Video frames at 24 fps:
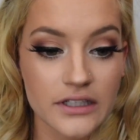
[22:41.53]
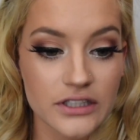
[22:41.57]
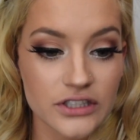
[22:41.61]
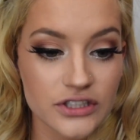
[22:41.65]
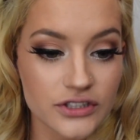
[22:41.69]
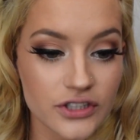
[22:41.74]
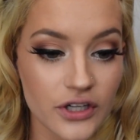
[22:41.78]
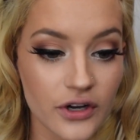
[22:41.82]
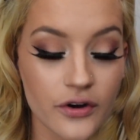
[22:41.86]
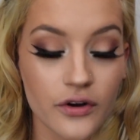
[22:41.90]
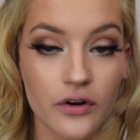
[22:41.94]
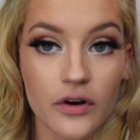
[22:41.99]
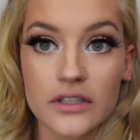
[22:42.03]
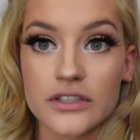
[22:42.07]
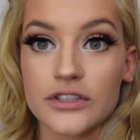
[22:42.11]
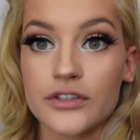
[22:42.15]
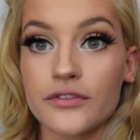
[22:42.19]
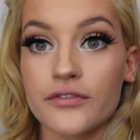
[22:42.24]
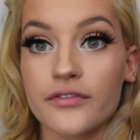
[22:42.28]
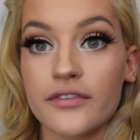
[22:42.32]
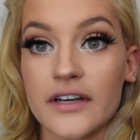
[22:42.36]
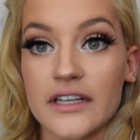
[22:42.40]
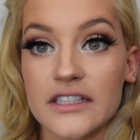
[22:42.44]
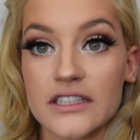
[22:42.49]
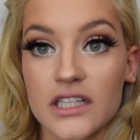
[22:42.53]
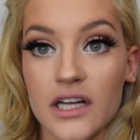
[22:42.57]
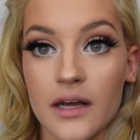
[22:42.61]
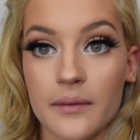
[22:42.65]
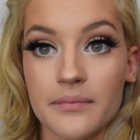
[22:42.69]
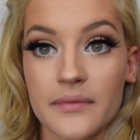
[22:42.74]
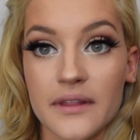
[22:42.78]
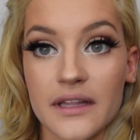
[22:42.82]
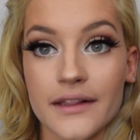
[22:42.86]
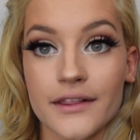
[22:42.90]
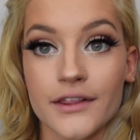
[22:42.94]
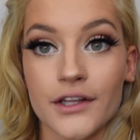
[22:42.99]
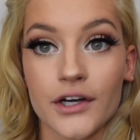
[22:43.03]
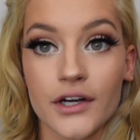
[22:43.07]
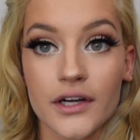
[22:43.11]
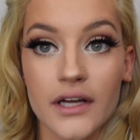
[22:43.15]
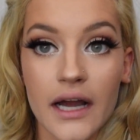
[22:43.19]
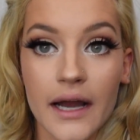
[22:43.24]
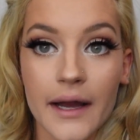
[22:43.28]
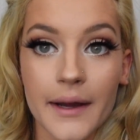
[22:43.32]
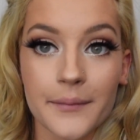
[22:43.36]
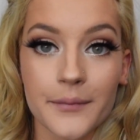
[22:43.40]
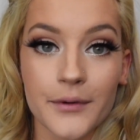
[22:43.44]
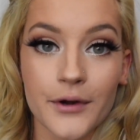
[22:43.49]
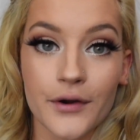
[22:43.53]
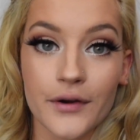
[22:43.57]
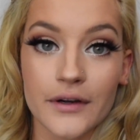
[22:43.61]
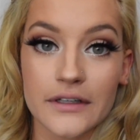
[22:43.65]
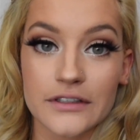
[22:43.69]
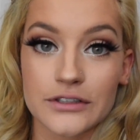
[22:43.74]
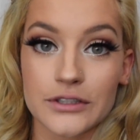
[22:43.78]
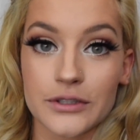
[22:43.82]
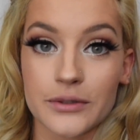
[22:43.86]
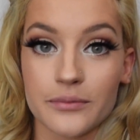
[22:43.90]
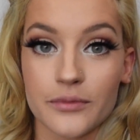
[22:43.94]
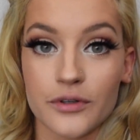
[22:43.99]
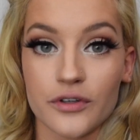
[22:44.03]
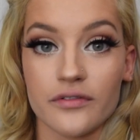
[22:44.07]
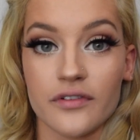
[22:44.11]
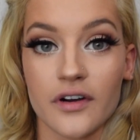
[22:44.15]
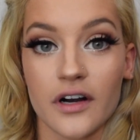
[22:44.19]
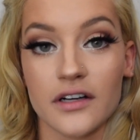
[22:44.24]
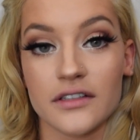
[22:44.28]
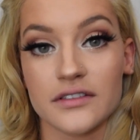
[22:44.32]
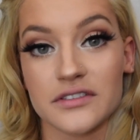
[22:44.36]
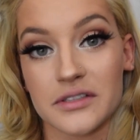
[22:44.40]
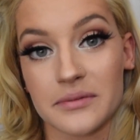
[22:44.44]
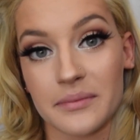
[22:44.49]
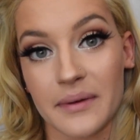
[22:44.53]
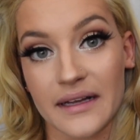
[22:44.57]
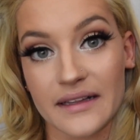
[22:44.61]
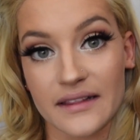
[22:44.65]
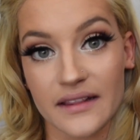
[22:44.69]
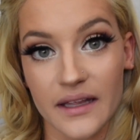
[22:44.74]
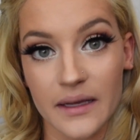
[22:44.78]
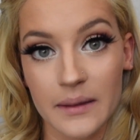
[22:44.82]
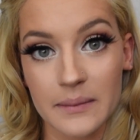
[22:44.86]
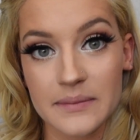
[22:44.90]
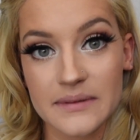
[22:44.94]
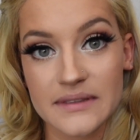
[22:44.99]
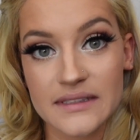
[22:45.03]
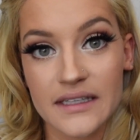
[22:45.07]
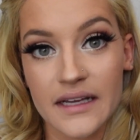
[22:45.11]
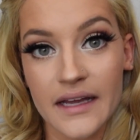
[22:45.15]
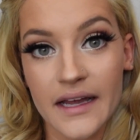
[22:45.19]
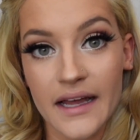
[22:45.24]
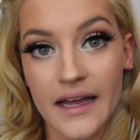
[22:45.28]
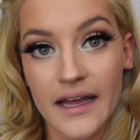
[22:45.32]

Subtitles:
So to finish up the look, I'm going to move on to my lips.